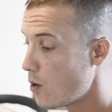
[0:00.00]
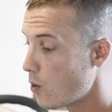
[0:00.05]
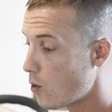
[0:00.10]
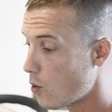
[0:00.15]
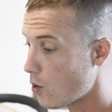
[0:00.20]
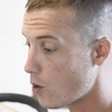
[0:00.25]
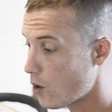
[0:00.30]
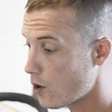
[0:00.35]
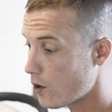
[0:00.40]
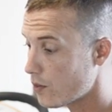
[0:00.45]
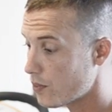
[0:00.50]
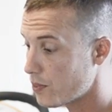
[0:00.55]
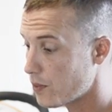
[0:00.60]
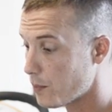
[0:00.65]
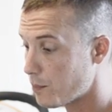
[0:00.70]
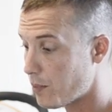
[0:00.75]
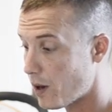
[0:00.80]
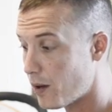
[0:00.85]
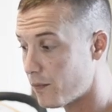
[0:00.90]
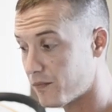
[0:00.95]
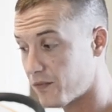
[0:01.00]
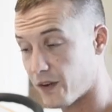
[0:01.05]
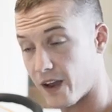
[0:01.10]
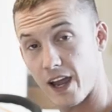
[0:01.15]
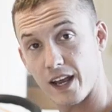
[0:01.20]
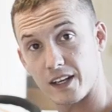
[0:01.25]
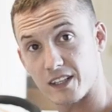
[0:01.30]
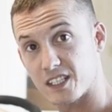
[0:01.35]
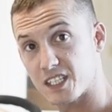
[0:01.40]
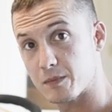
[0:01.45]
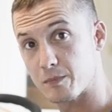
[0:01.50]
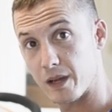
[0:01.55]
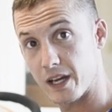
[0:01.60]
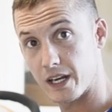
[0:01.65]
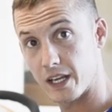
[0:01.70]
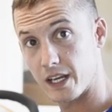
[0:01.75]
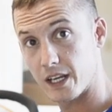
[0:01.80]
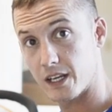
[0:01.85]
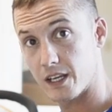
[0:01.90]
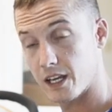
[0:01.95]
or the pump fan is
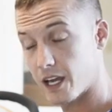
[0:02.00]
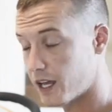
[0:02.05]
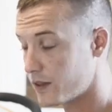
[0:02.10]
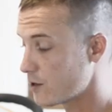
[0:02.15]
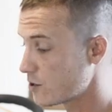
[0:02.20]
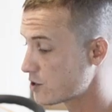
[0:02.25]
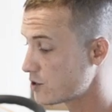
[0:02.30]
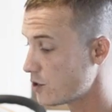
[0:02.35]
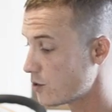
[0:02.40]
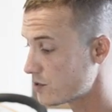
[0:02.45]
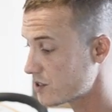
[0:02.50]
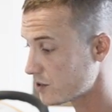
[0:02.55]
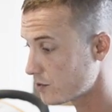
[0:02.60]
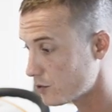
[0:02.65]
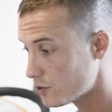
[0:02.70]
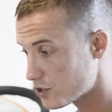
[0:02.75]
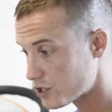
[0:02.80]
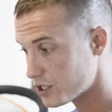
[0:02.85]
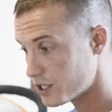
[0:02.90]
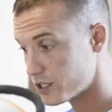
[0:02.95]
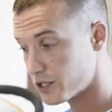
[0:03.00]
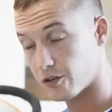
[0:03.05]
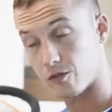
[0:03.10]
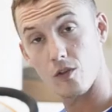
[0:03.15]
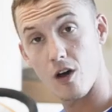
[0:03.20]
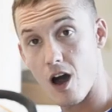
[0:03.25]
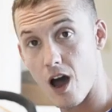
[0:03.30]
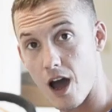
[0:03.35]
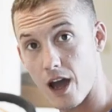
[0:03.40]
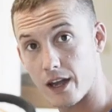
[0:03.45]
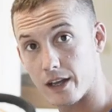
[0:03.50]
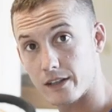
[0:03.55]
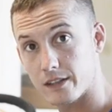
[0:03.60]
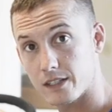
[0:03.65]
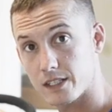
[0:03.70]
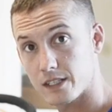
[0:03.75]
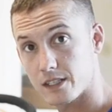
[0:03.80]
spinning and there's no solution in your lines,